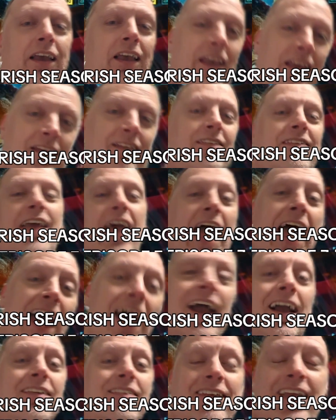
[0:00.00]
his
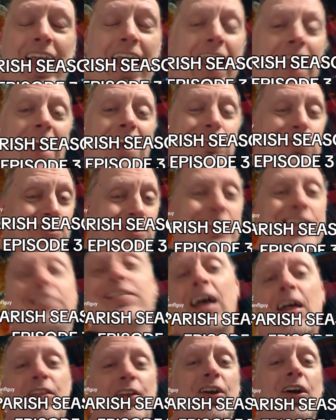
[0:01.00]
ex, and she gets
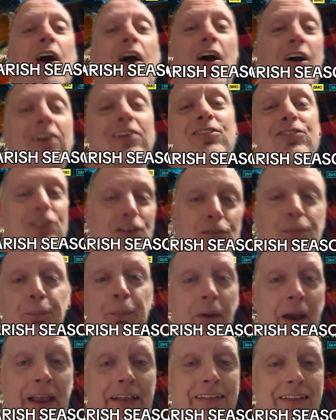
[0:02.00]
out of the car and she's
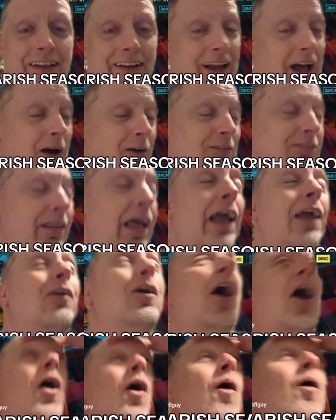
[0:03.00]
pregnant. I was like,
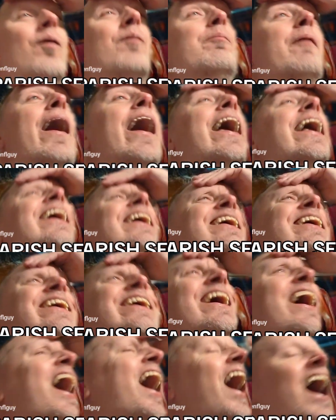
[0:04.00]
oh my
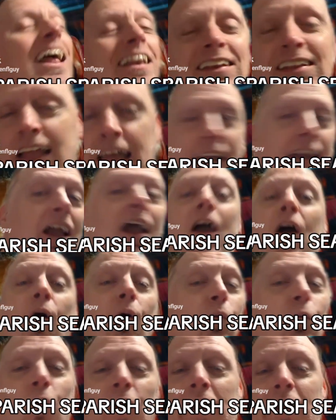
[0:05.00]
God, like,
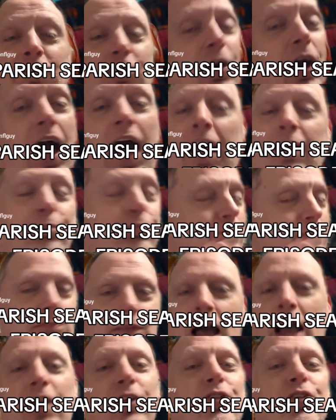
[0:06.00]
whatever.
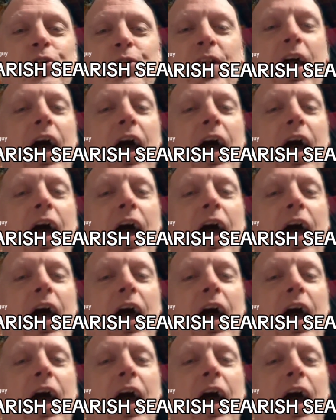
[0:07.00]
I do